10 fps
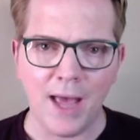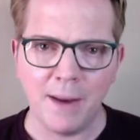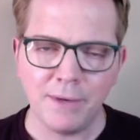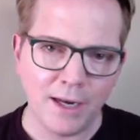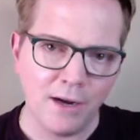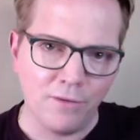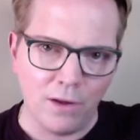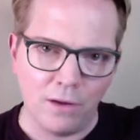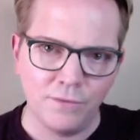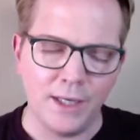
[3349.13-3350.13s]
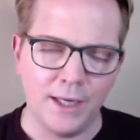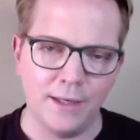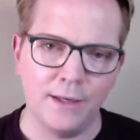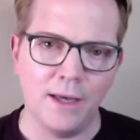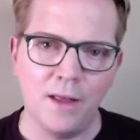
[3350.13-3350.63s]
I'm not involved
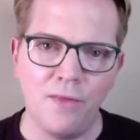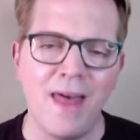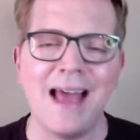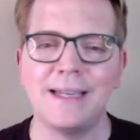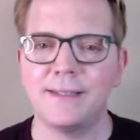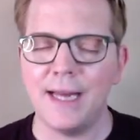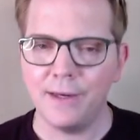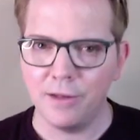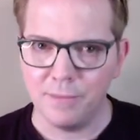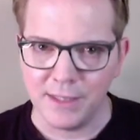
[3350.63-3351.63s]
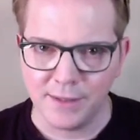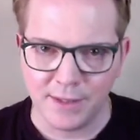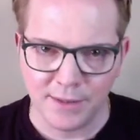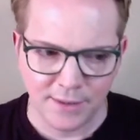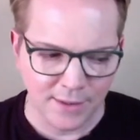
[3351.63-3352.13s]
in uh, that side of the
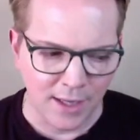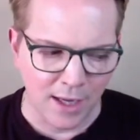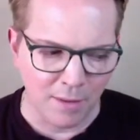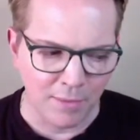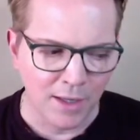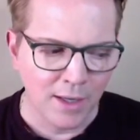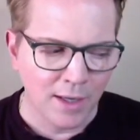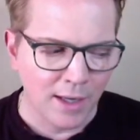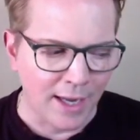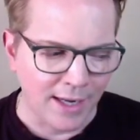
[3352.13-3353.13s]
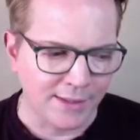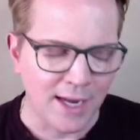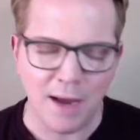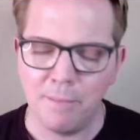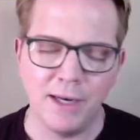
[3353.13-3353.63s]
business, um, and it's
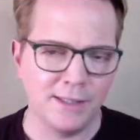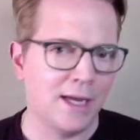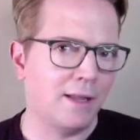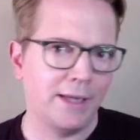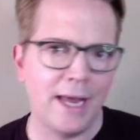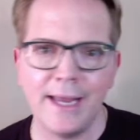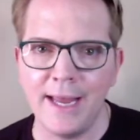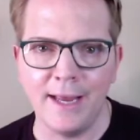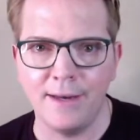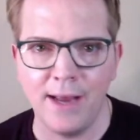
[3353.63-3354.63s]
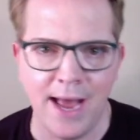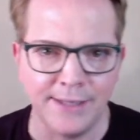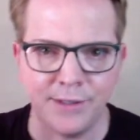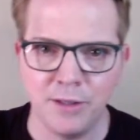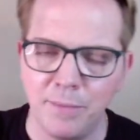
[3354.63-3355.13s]
not. But it's not like I can't
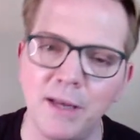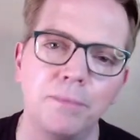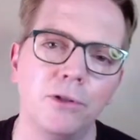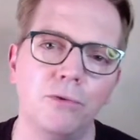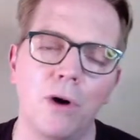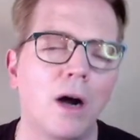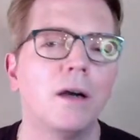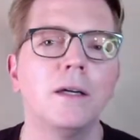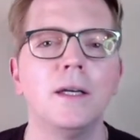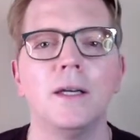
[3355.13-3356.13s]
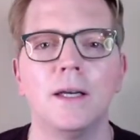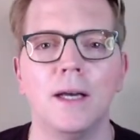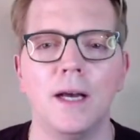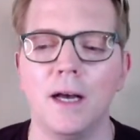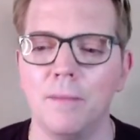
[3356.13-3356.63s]
ask the people who are.
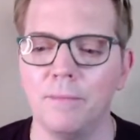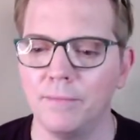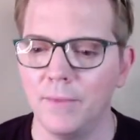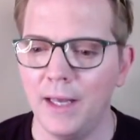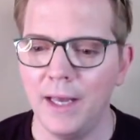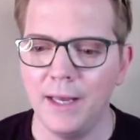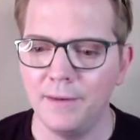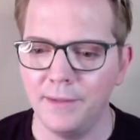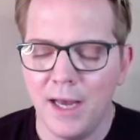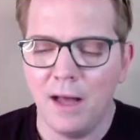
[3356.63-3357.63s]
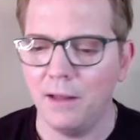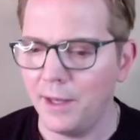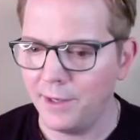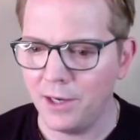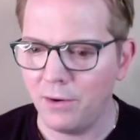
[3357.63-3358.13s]
Um, and yeah, I'll let
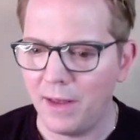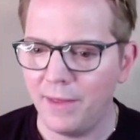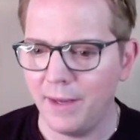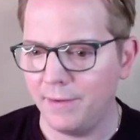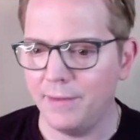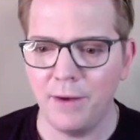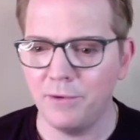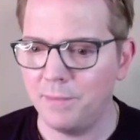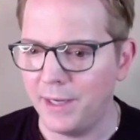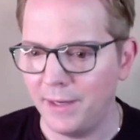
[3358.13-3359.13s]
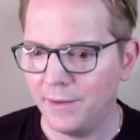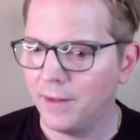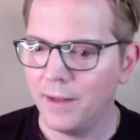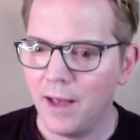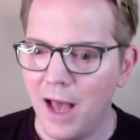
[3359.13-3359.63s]
you know. I think that would be.
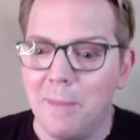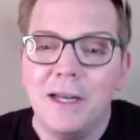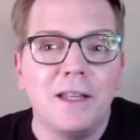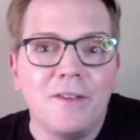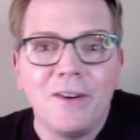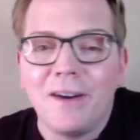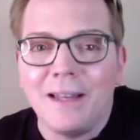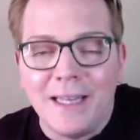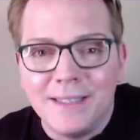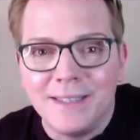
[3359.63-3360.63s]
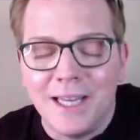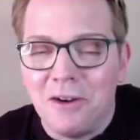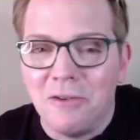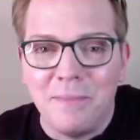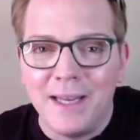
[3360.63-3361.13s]
I mean, at the very least, it
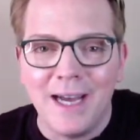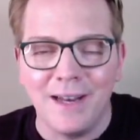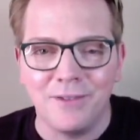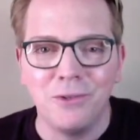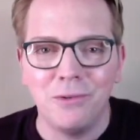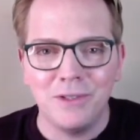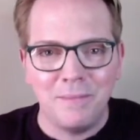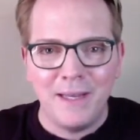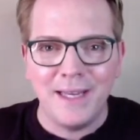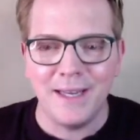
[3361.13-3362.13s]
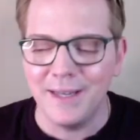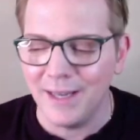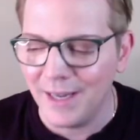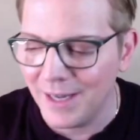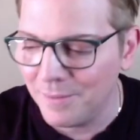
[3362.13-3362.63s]
would be kind of cool to be in
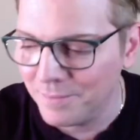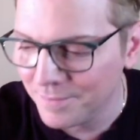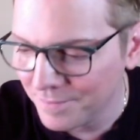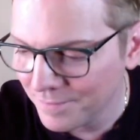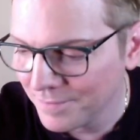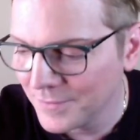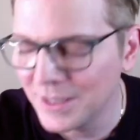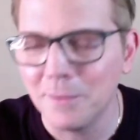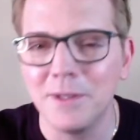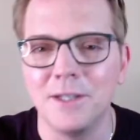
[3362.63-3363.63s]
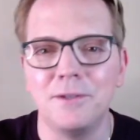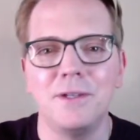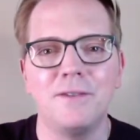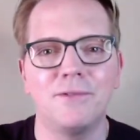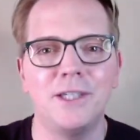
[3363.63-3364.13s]
um, some of the
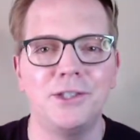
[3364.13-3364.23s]
duty-free